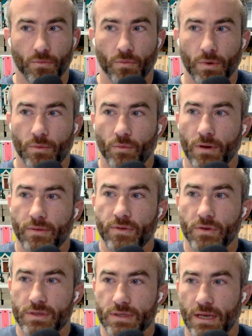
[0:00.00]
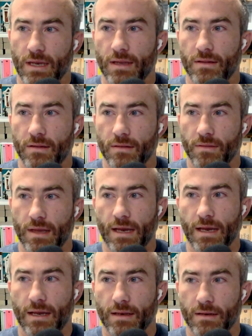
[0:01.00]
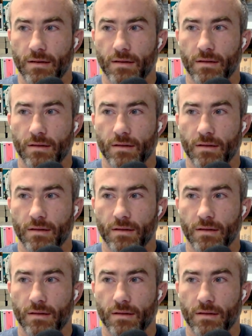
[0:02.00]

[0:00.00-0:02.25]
when one of you said that,